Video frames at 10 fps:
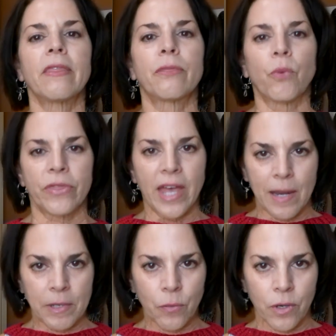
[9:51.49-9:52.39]
what the
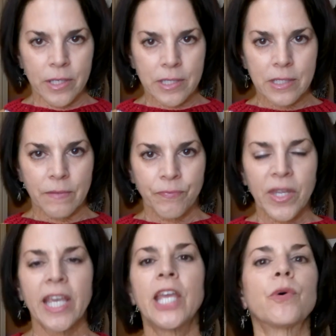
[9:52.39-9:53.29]
enemy wants,
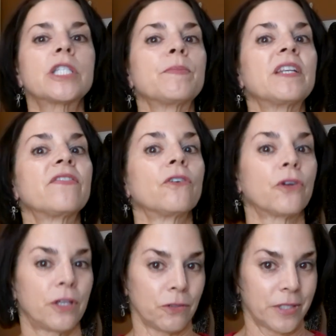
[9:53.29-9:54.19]
he wants me to feel
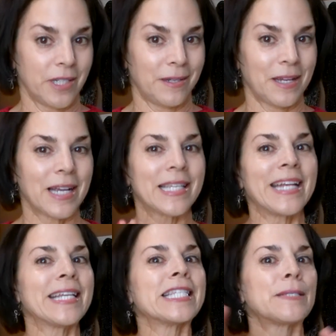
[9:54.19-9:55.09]
guilty because I
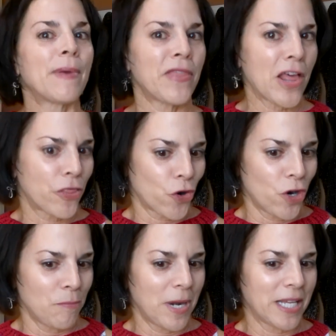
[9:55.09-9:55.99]
didn't spend that
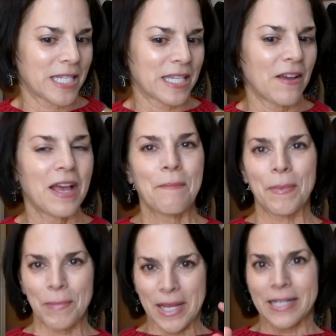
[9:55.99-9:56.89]
30 minutes
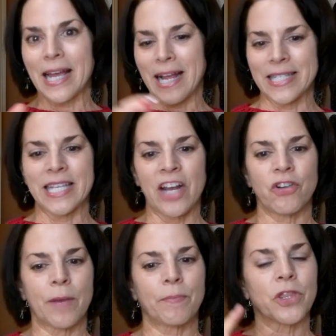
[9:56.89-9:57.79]
because I got
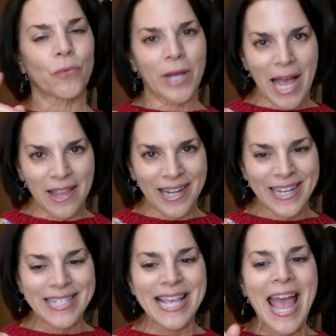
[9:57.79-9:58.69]
sidetracked. But the reality
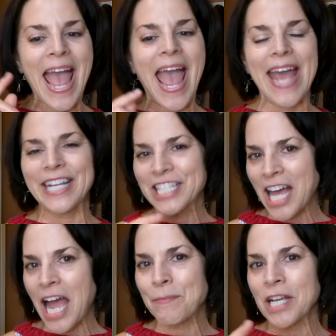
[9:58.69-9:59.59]
is,
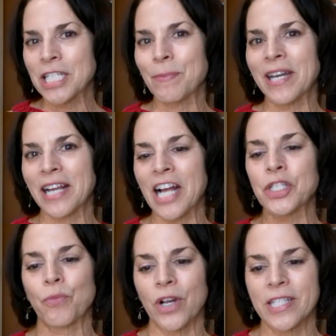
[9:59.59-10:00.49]
anytime I spend in God's
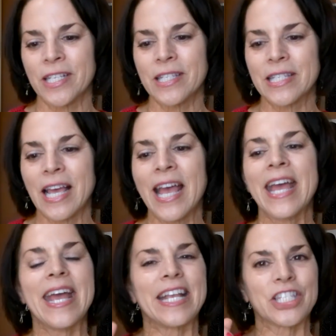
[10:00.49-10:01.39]
presence
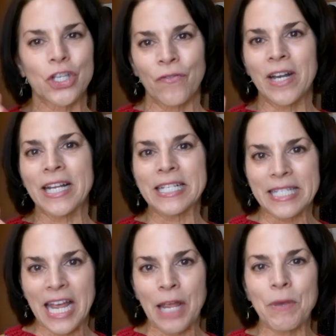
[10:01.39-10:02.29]
and serving in his
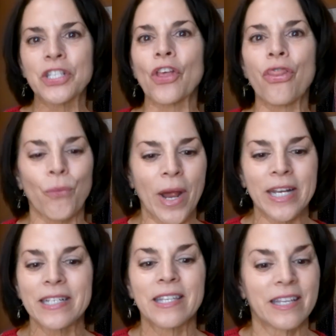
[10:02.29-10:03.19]
name is a threat to the